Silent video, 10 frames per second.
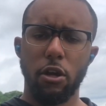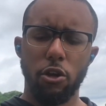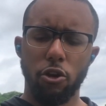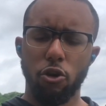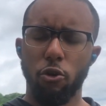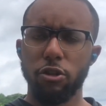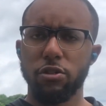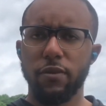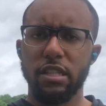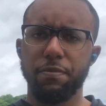you're going
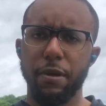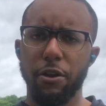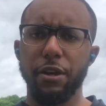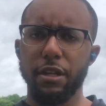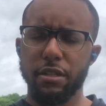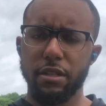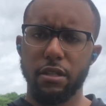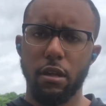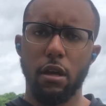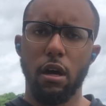to experience
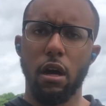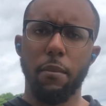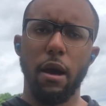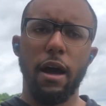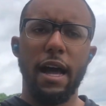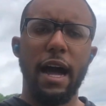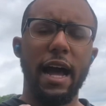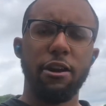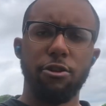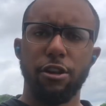
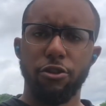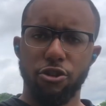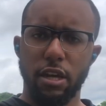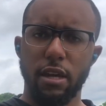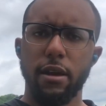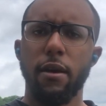higher energy,